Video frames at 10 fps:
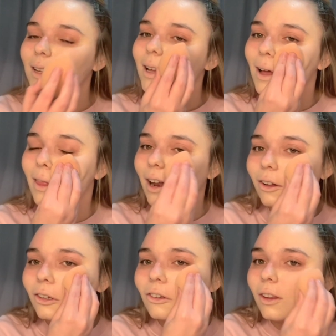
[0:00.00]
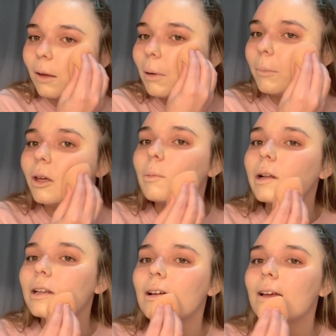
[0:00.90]
And then I'll just take my beauty
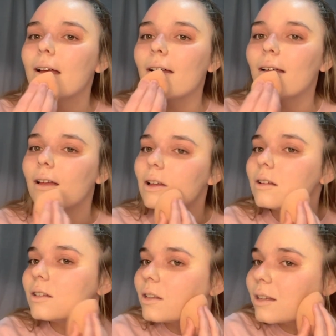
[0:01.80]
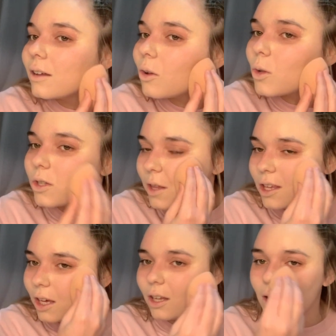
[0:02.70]
blender. Also, then
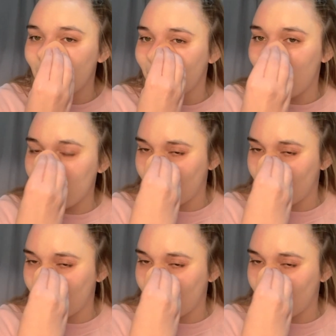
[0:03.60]
you can know, like,